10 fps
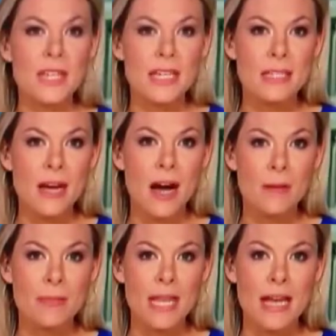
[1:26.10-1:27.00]
this
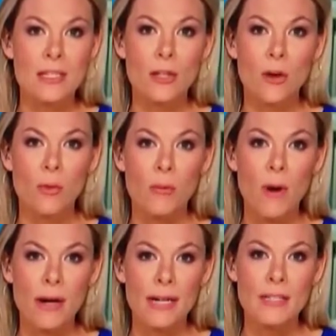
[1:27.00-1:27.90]
comes as global
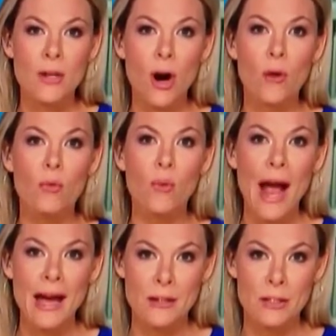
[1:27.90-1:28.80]
markets are
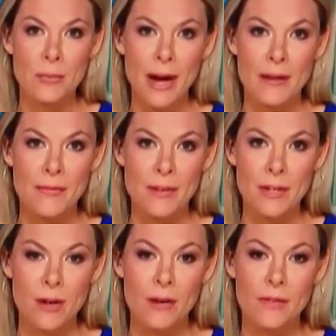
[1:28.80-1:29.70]
rattled by
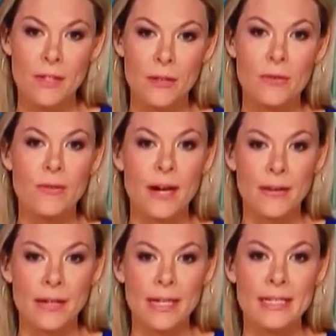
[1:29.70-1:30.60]
fear of the new
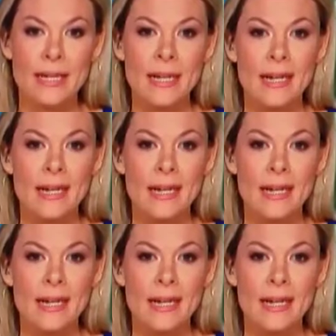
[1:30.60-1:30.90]
variant.